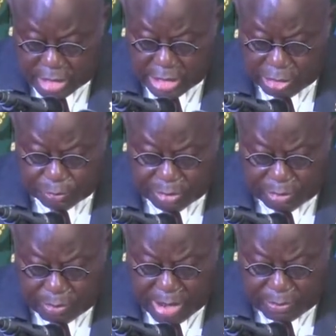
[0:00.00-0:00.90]
He'll be
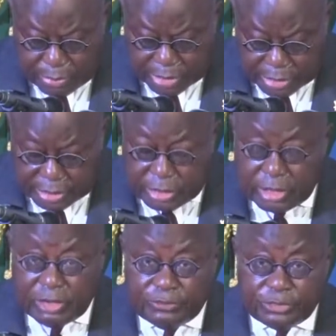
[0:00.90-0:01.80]
remembered
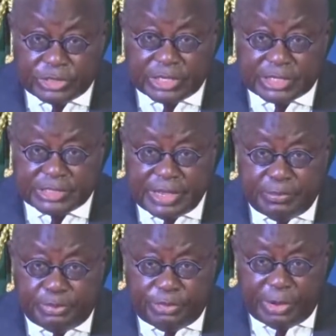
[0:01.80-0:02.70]
for his exemplary